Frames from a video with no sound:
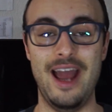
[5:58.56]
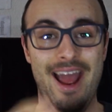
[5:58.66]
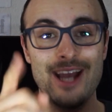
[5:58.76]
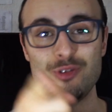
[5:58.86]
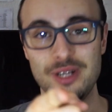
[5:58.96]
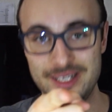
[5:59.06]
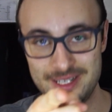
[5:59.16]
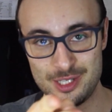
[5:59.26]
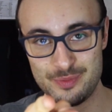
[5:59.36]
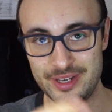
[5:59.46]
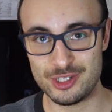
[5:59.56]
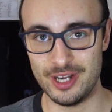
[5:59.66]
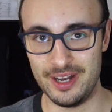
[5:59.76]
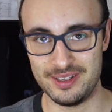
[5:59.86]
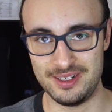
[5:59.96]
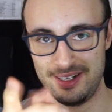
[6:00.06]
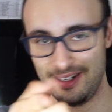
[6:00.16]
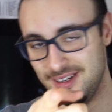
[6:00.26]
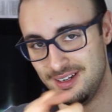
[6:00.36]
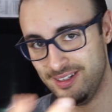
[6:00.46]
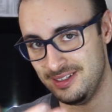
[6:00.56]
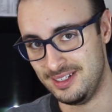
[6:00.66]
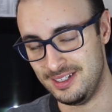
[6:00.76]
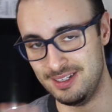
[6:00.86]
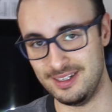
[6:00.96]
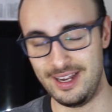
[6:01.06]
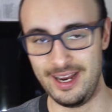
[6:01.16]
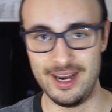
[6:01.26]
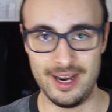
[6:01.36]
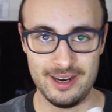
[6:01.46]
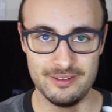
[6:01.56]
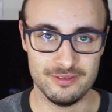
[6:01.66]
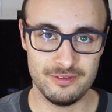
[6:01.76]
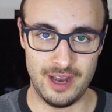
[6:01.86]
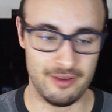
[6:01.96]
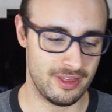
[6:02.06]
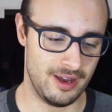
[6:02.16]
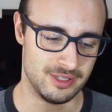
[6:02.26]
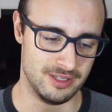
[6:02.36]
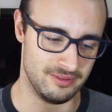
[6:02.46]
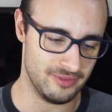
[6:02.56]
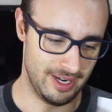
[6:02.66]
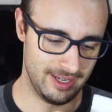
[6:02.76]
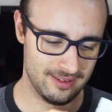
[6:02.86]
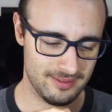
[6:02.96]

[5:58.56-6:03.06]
Actually, this is being shot on an A6000, right?